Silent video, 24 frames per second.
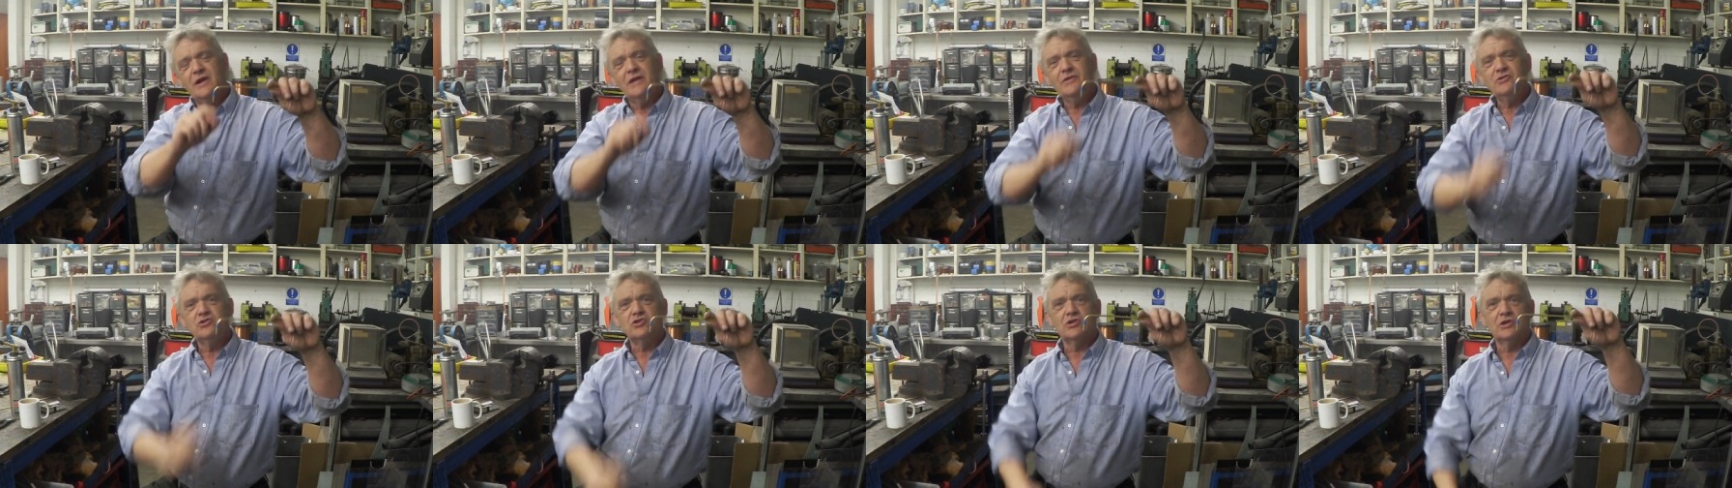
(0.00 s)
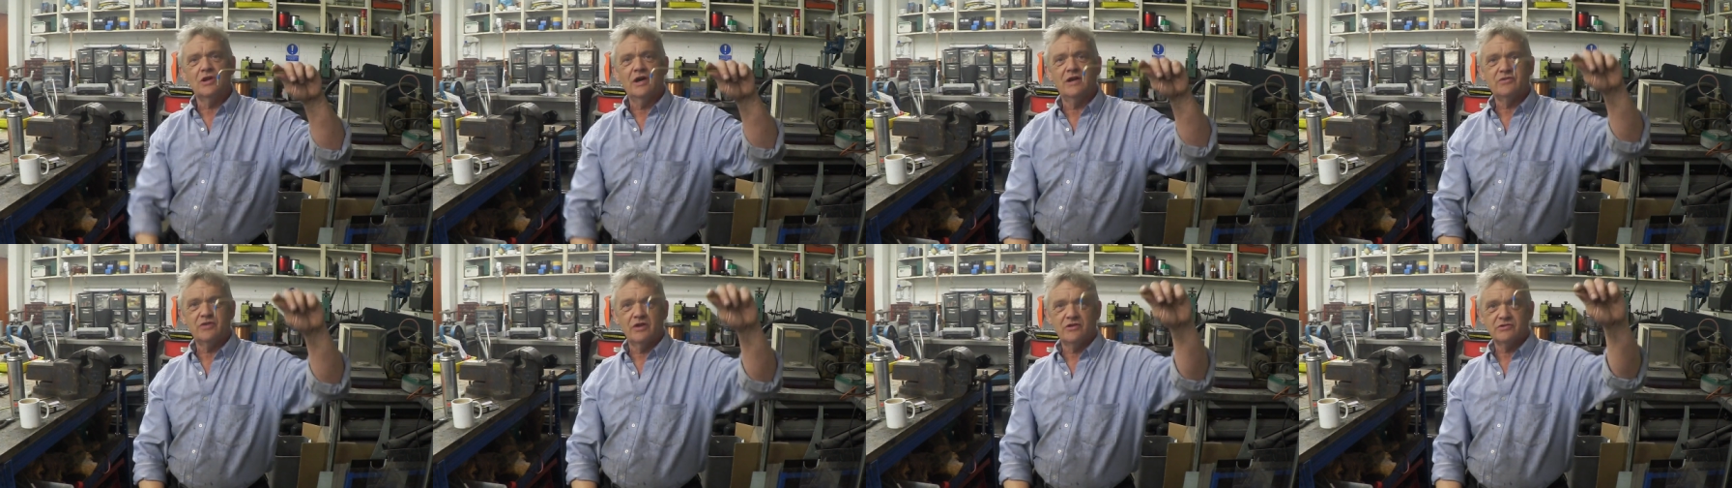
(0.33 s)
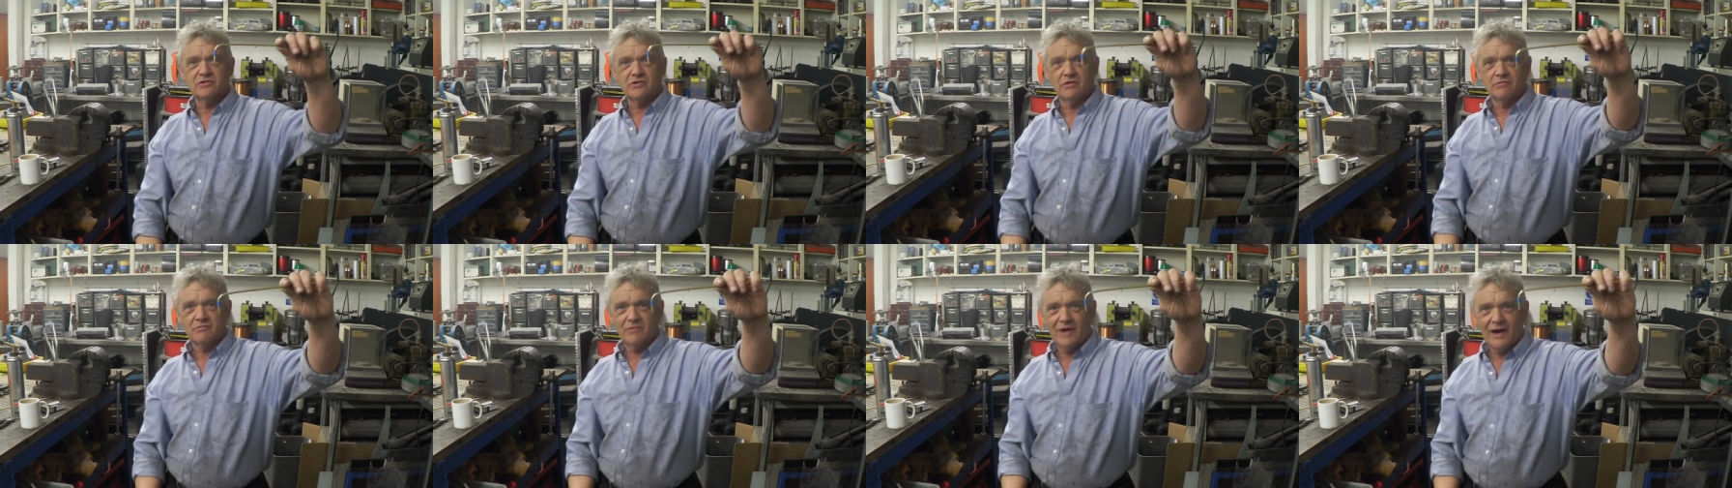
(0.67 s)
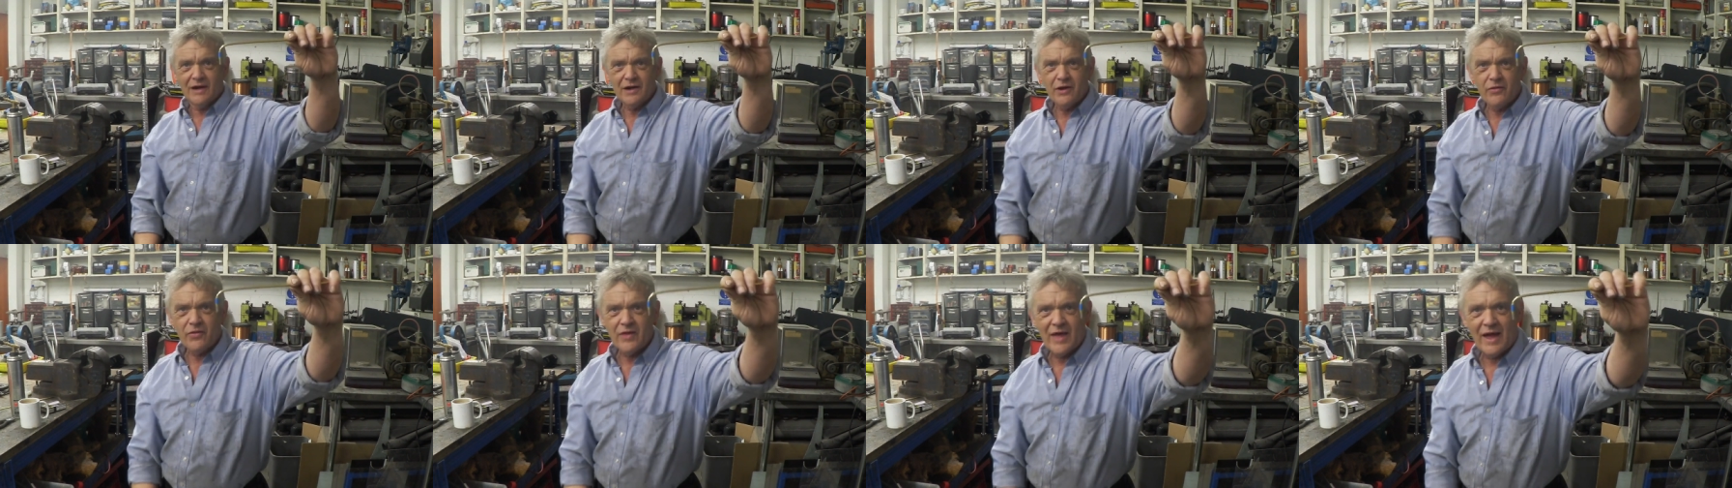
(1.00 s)
insulate it. So
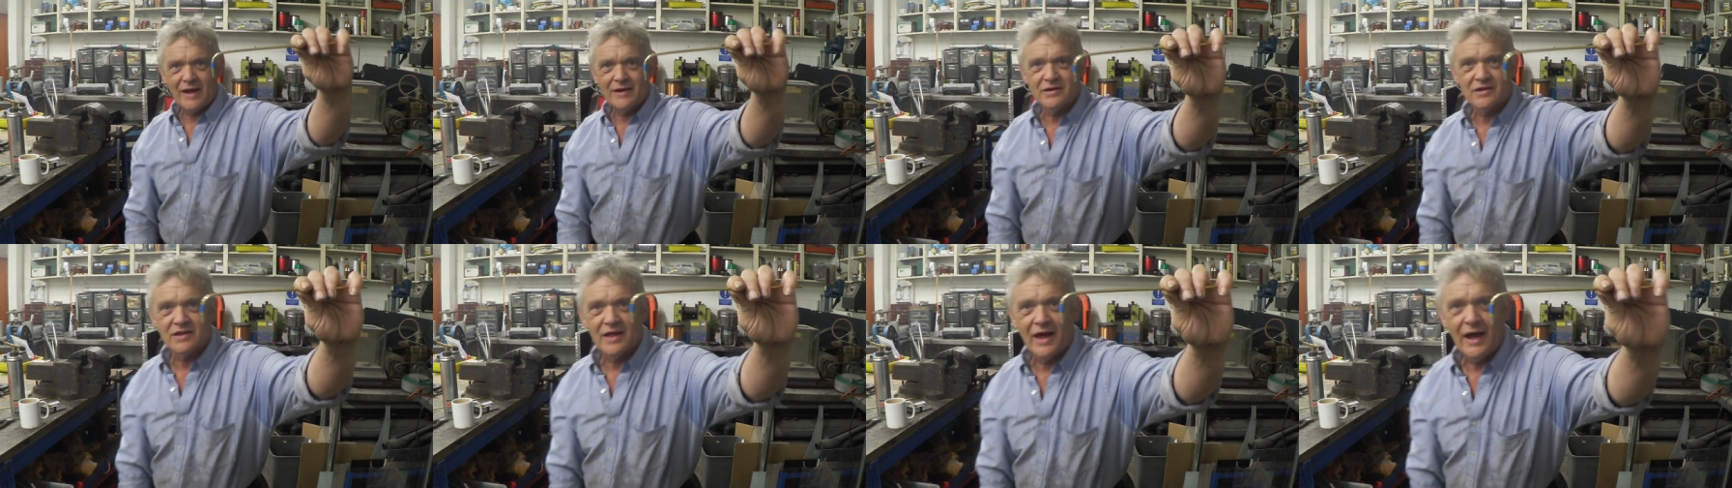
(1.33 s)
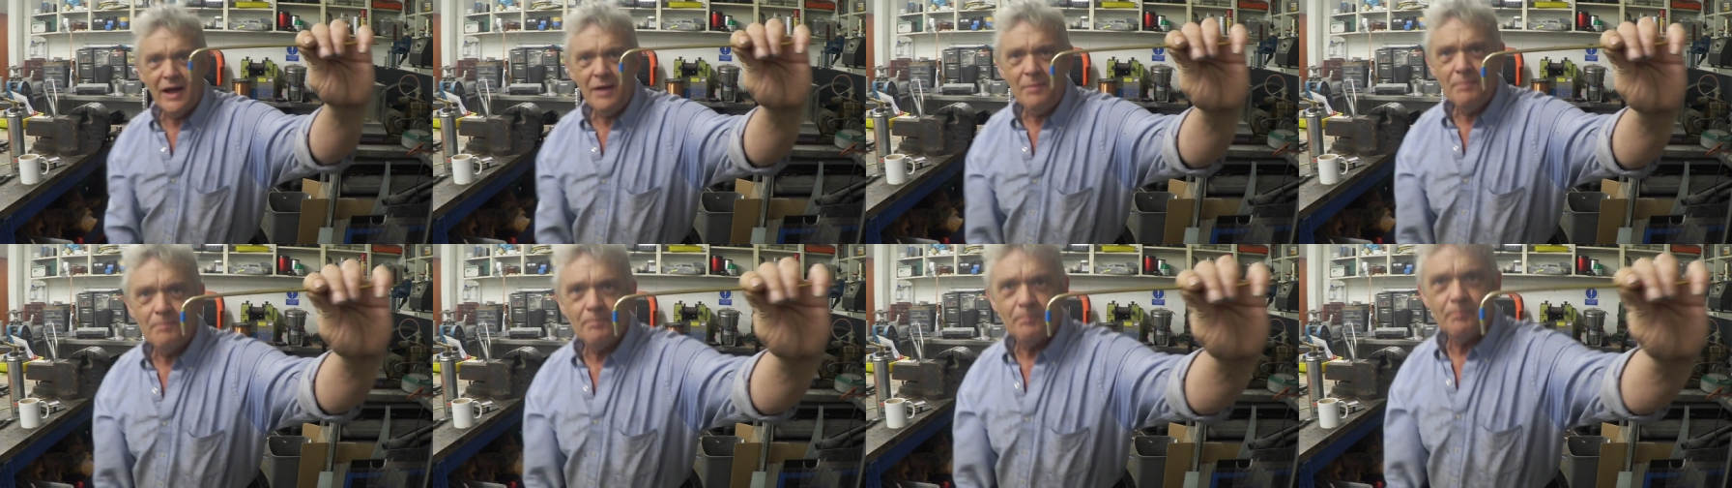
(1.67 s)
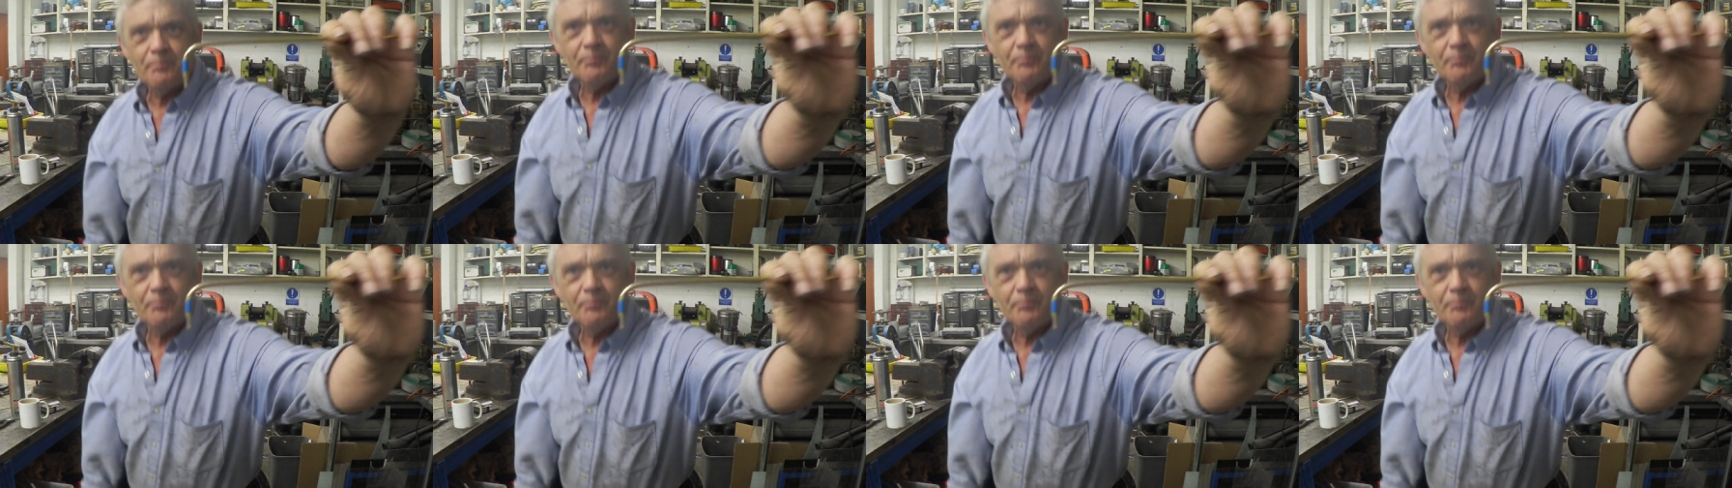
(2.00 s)
right at the end there,